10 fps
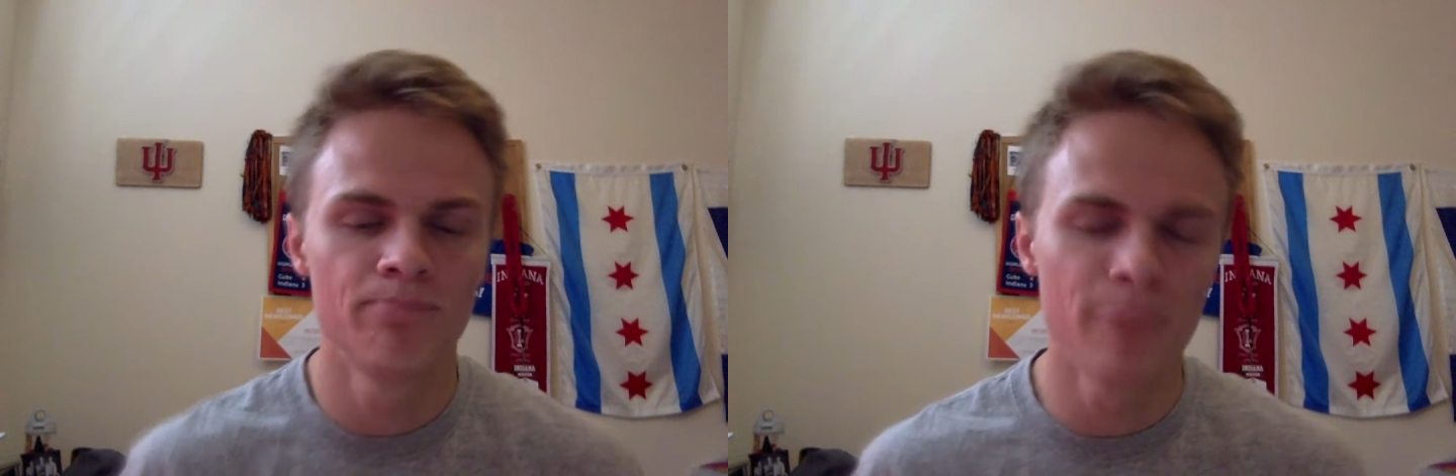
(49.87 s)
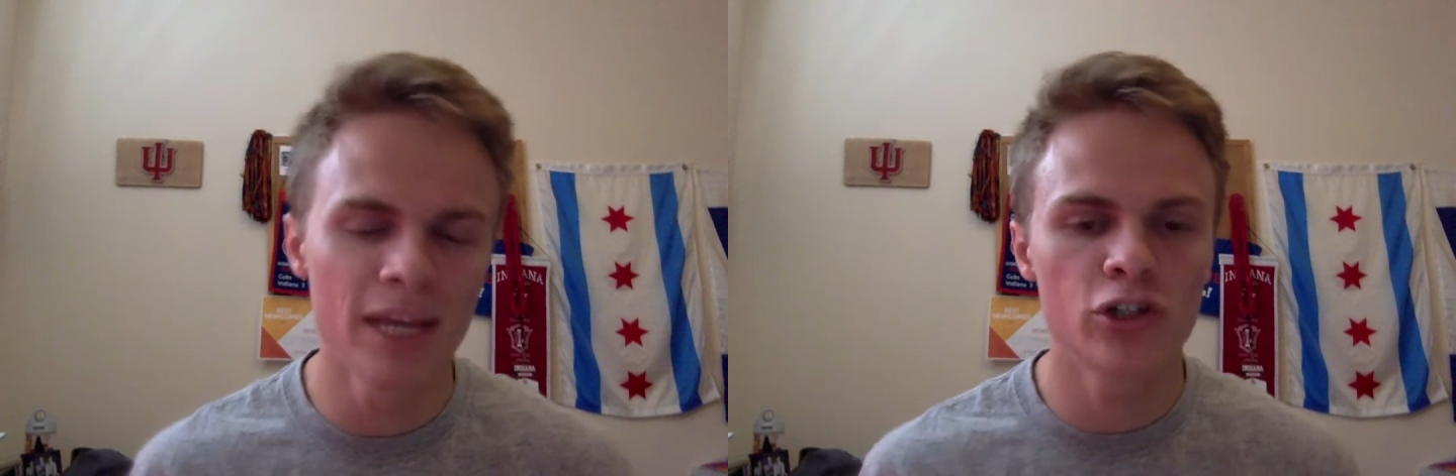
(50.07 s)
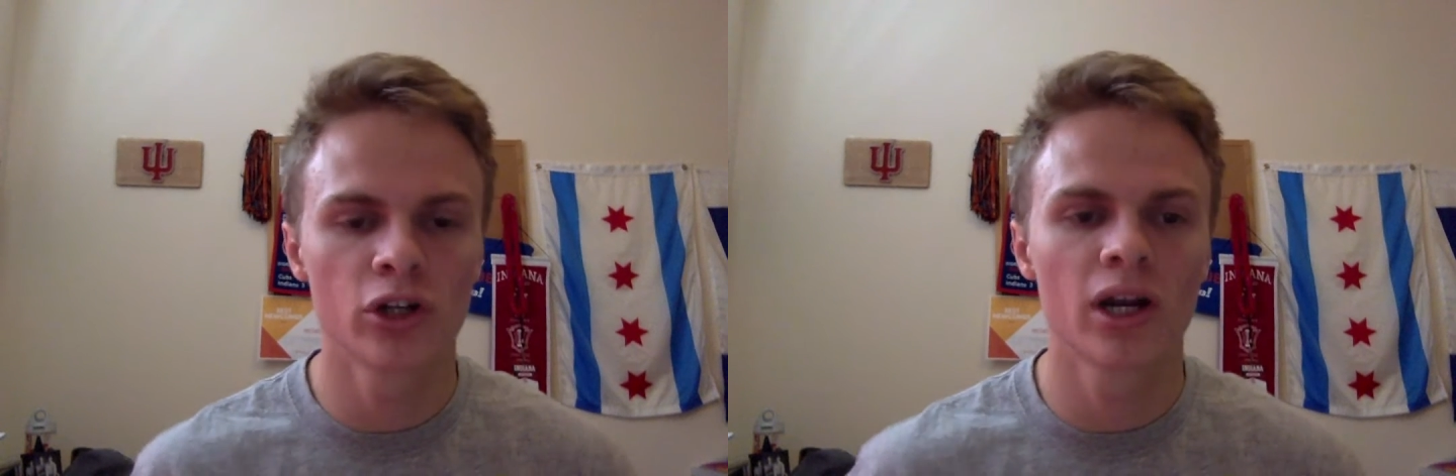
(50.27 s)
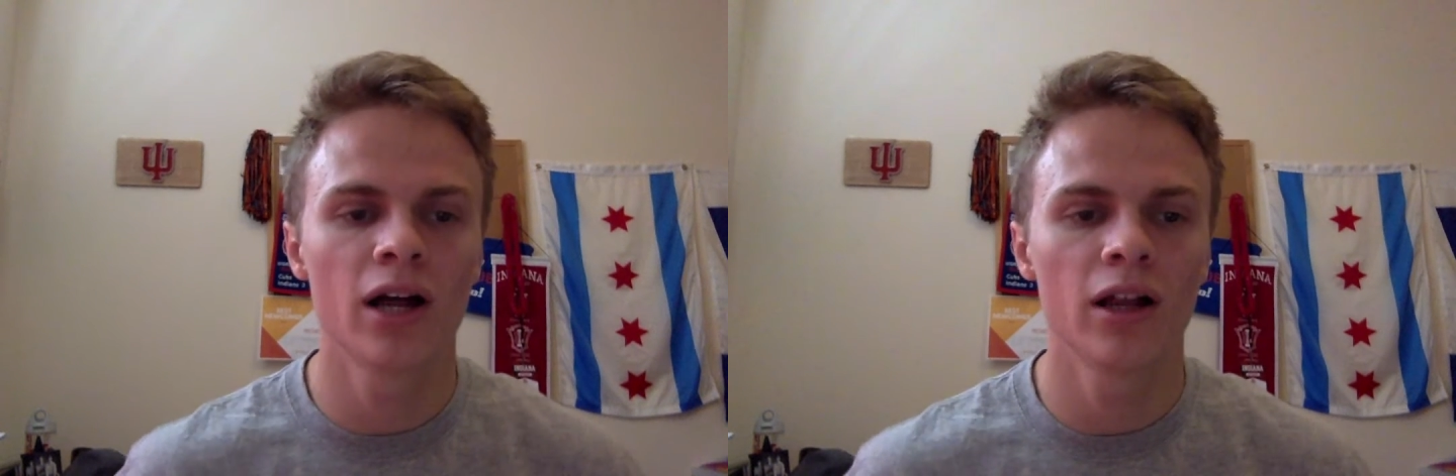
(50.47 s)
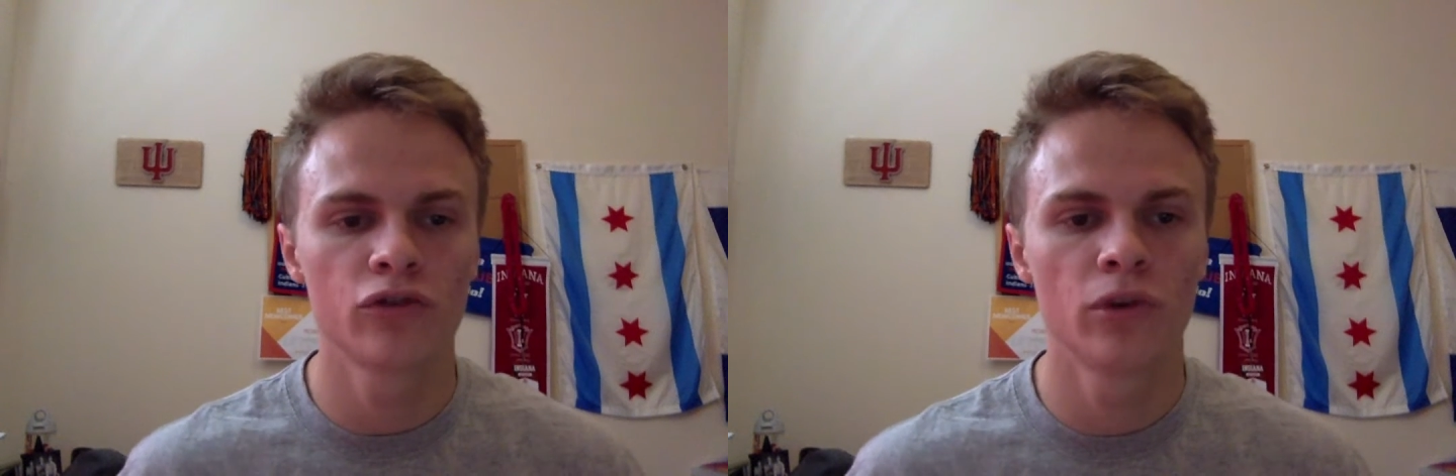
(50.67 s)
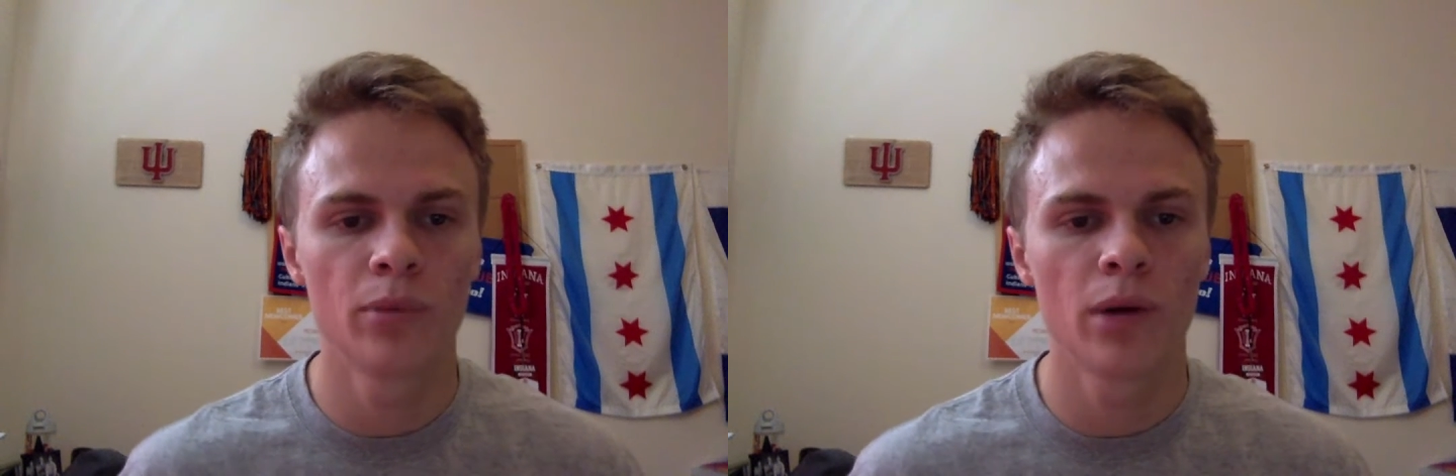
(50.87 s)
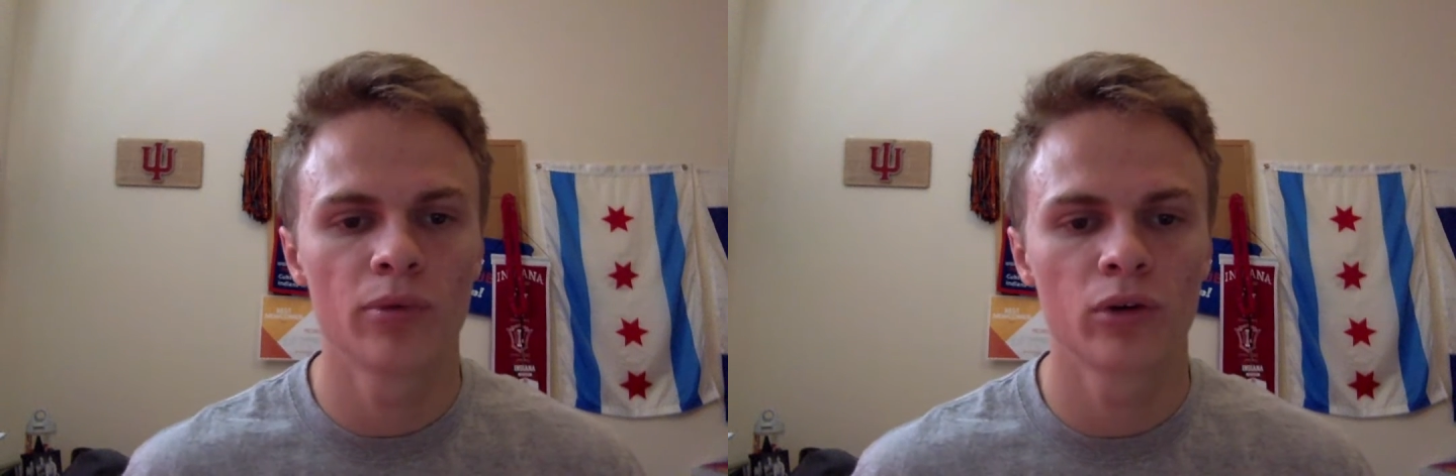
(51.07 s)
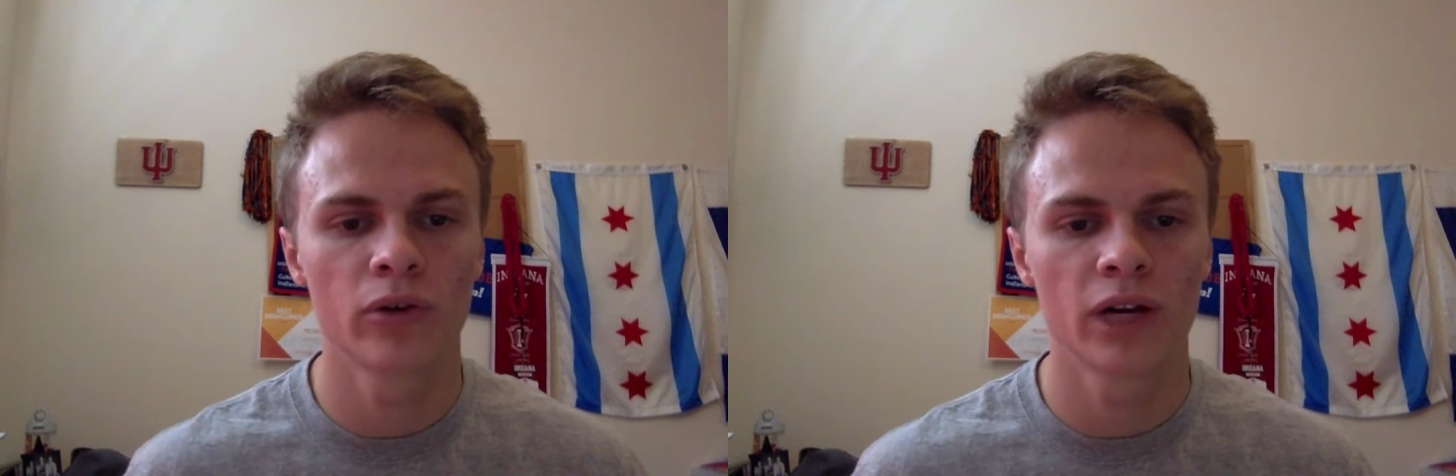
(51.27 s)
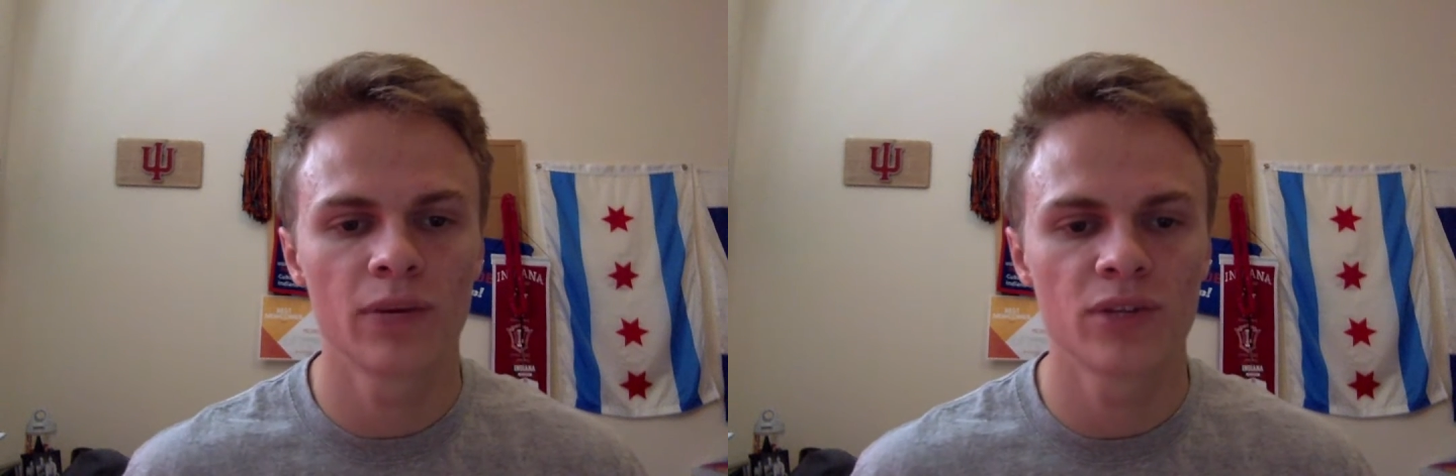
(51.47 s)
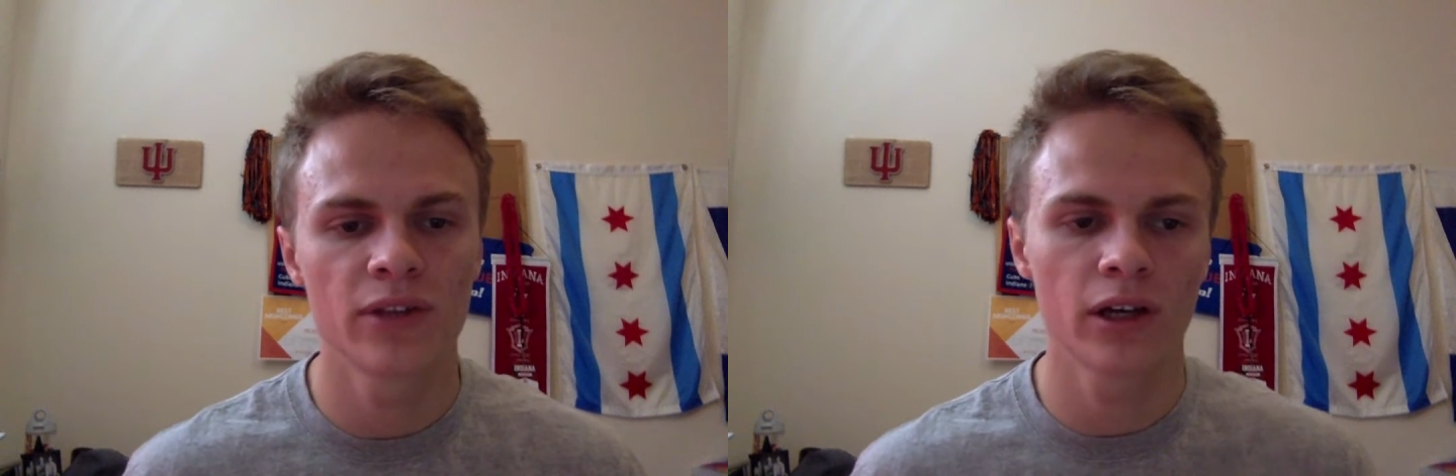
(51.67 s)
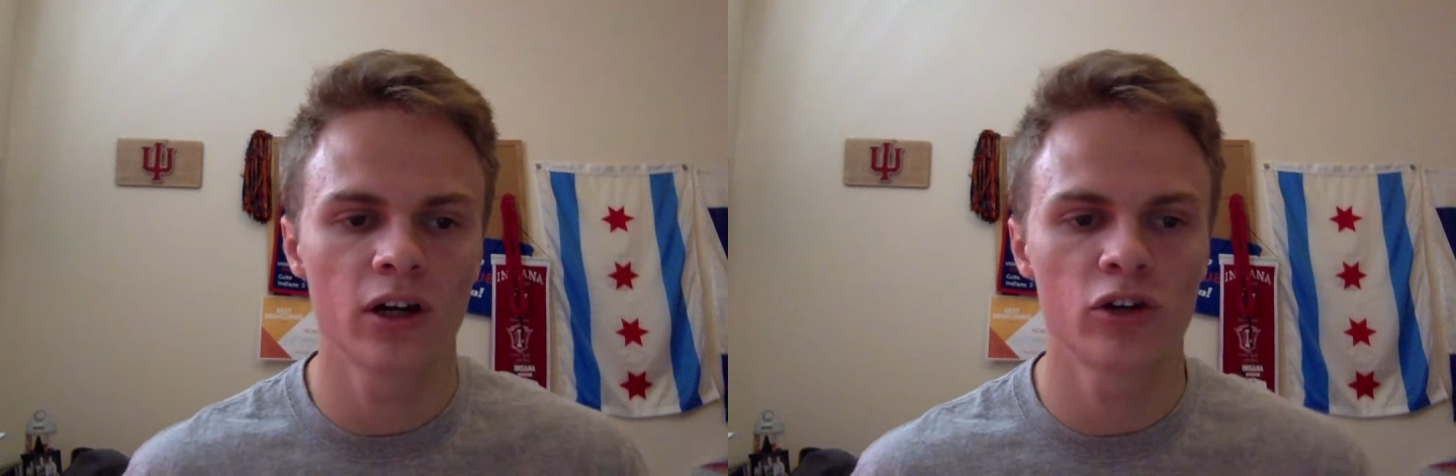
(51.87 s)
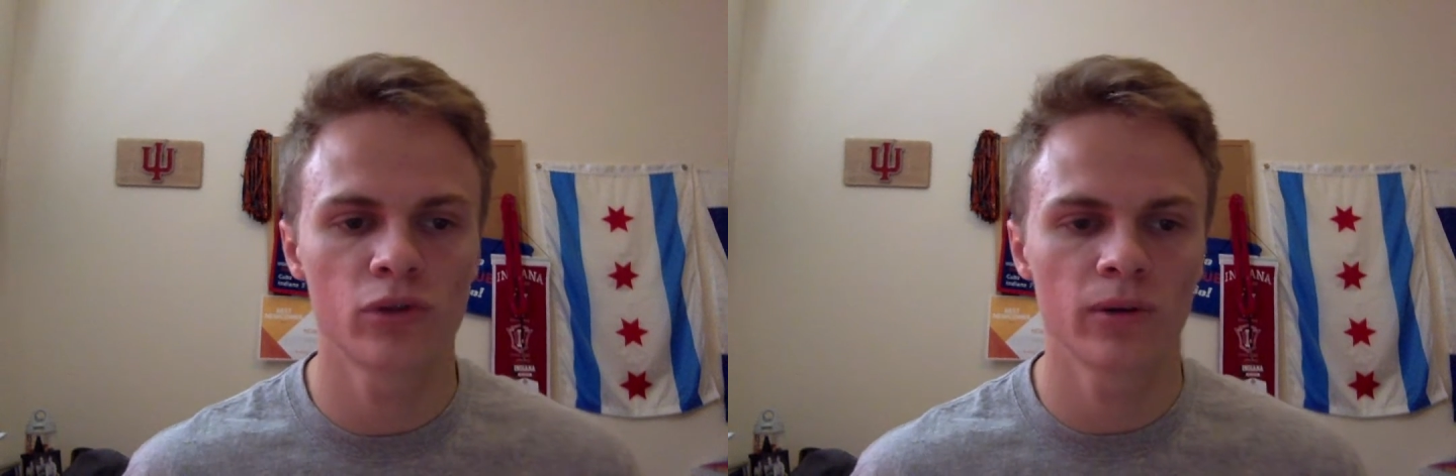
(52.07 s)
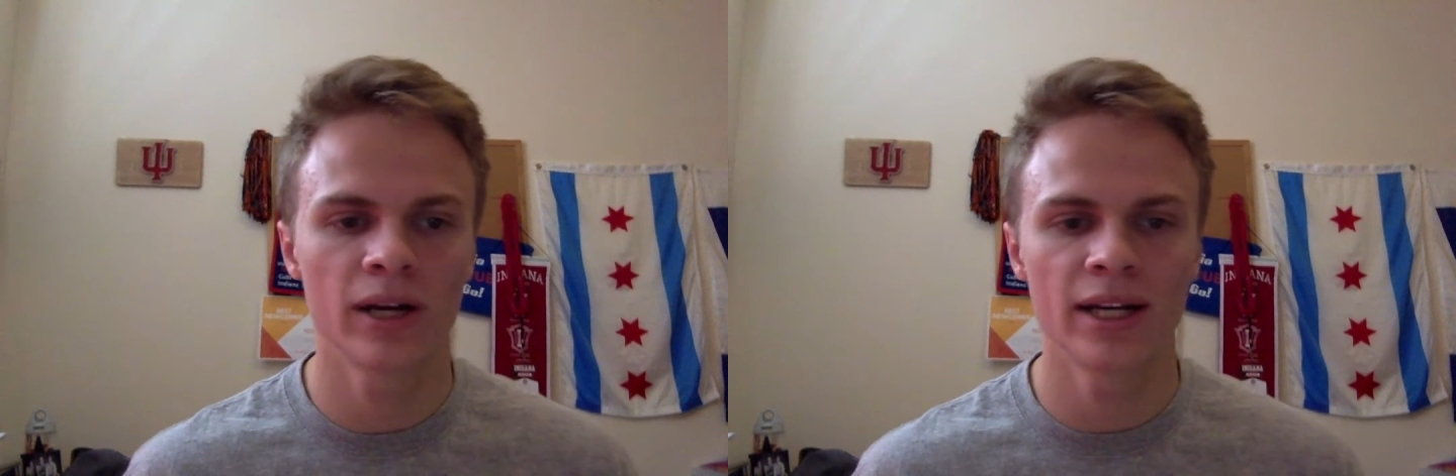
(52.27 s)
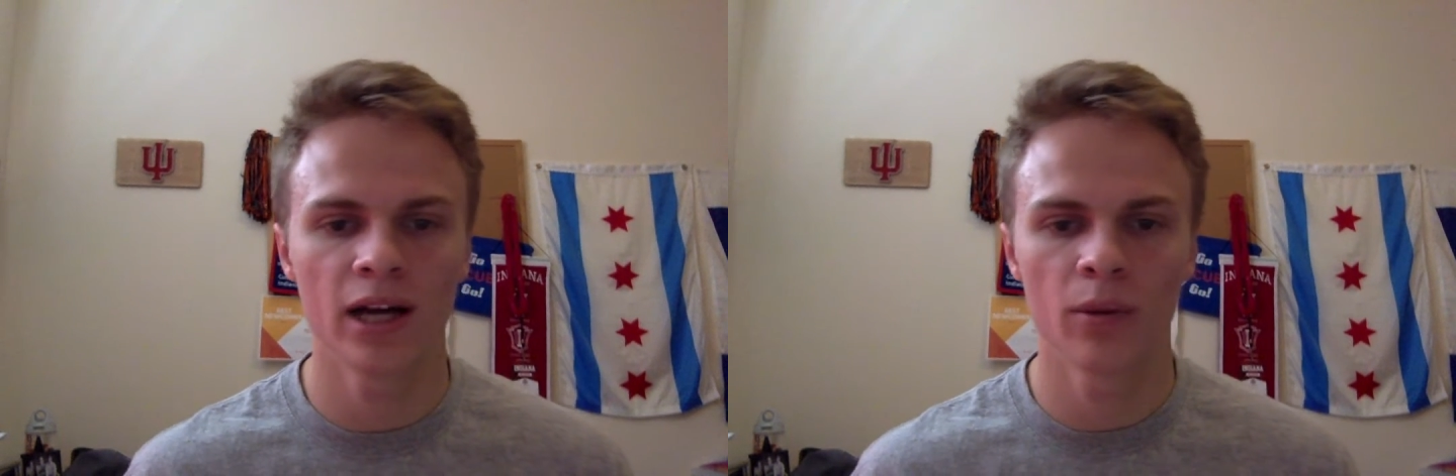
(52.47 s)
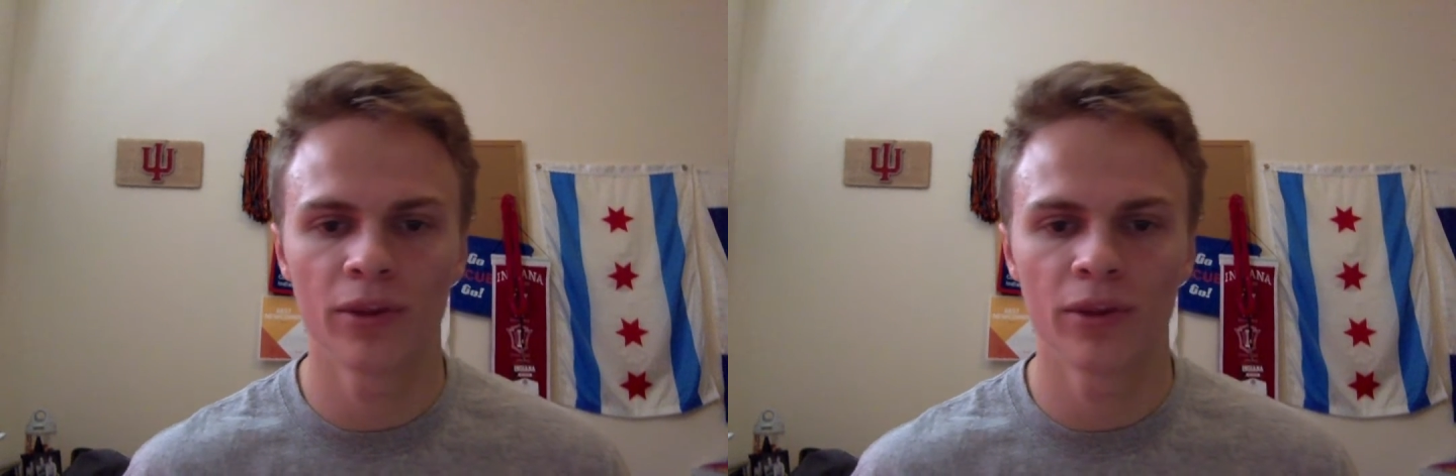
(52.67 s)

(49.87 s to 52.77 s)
major college football programs in the country right now,